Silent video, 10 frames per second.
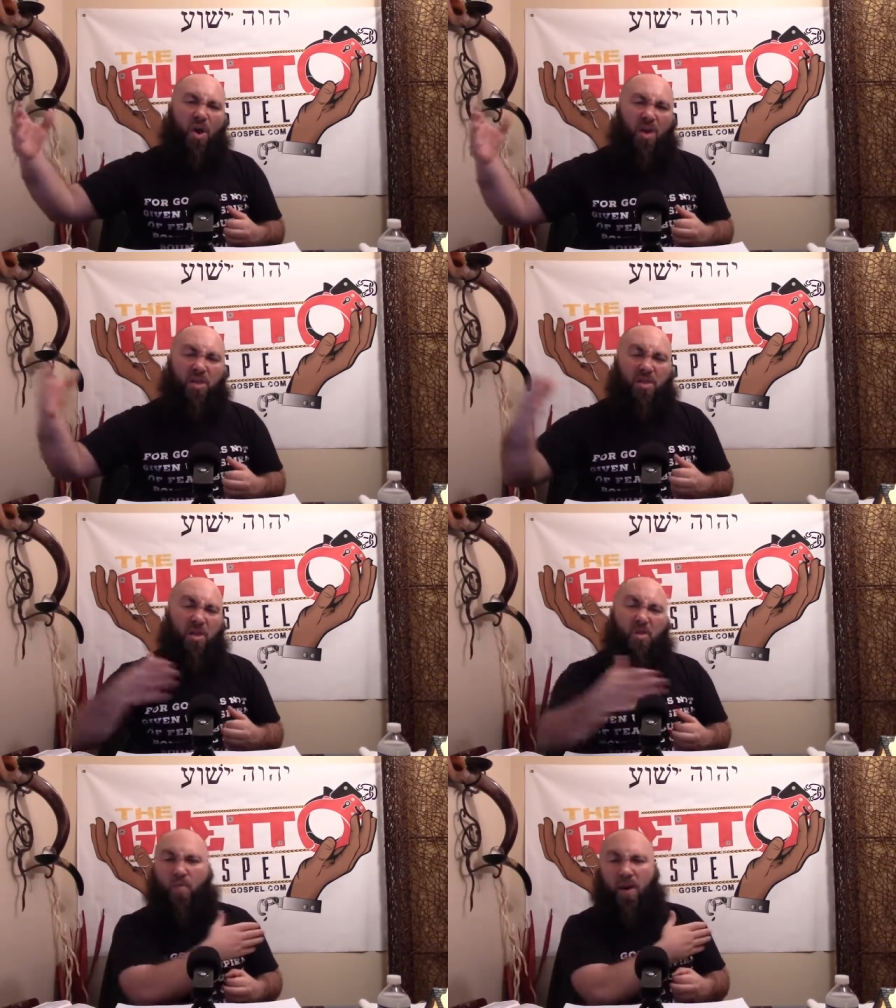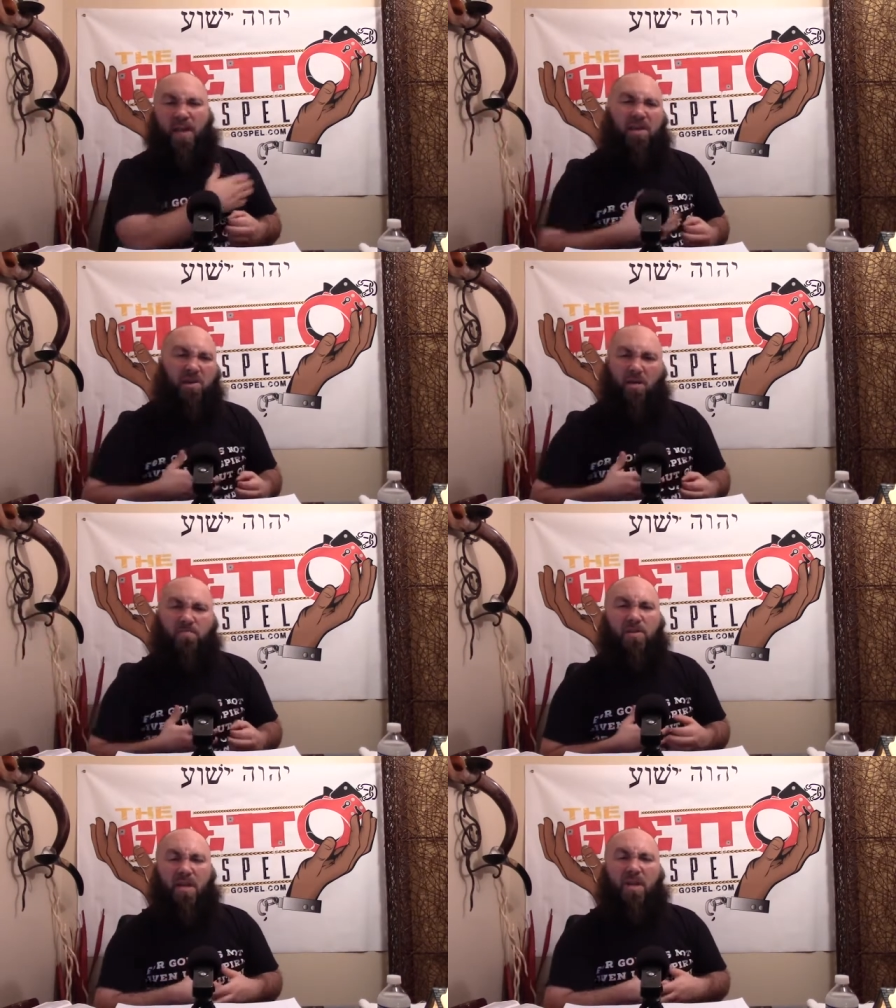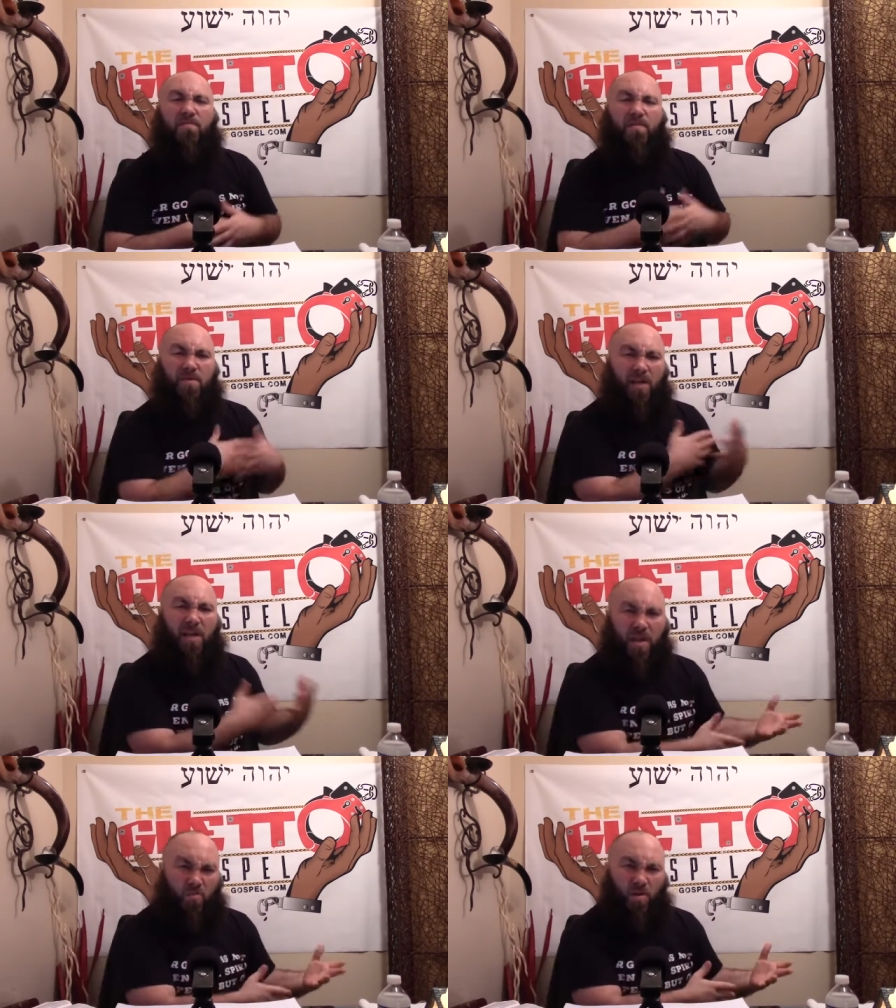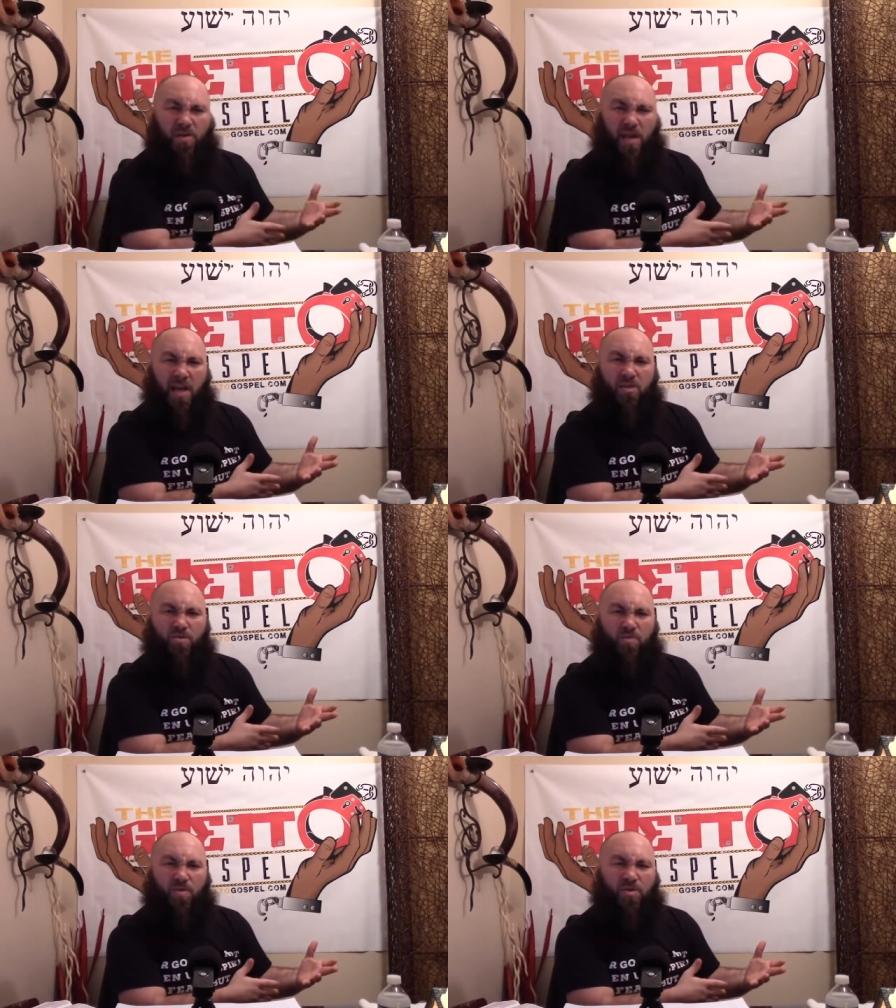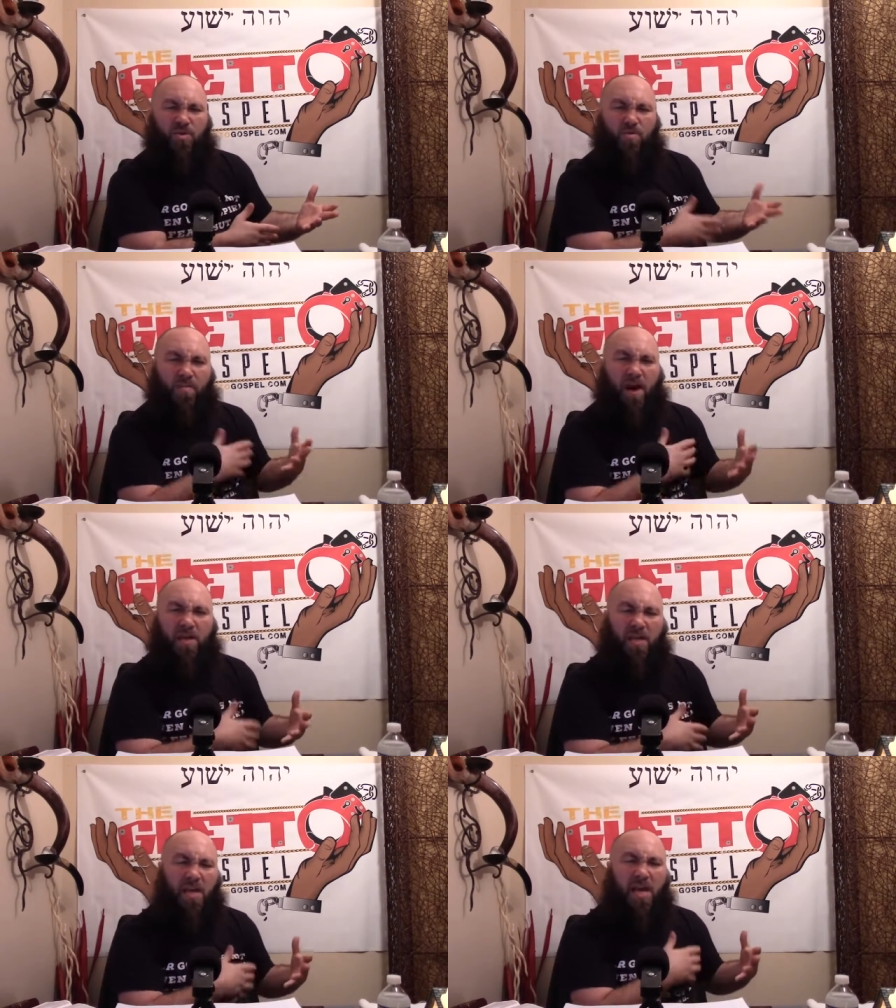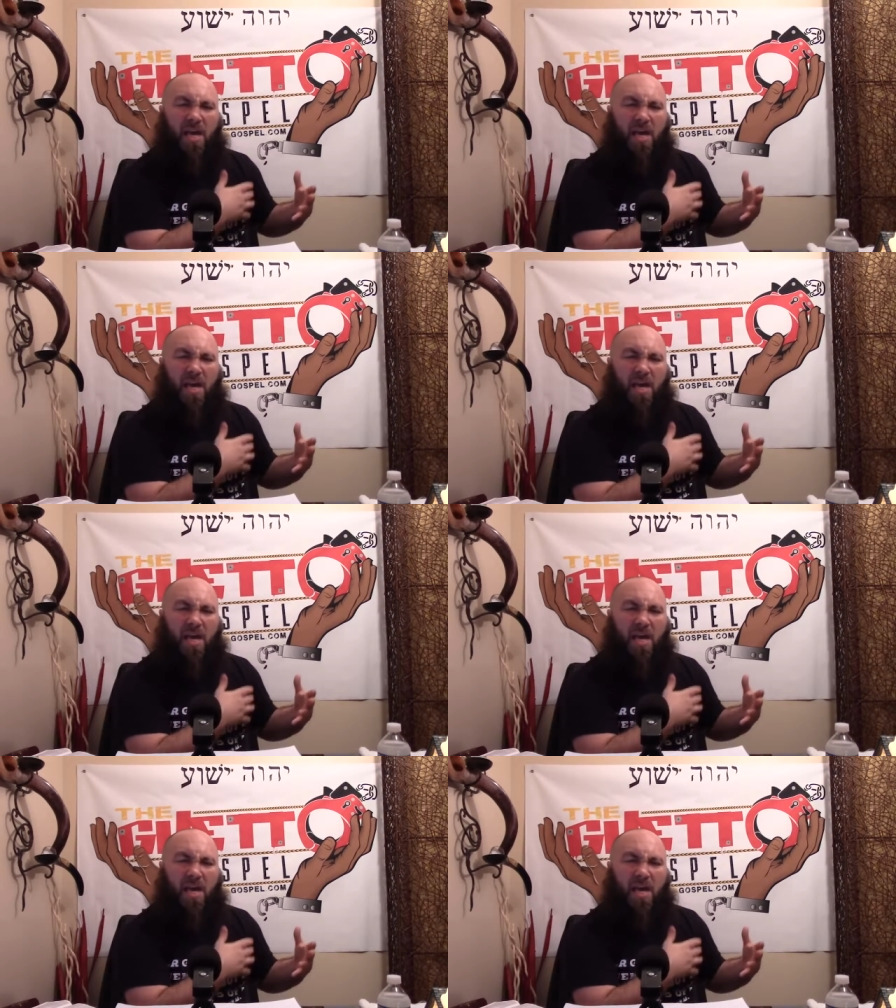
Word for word: And, and when he comes and he feels like he wants to enter into your body,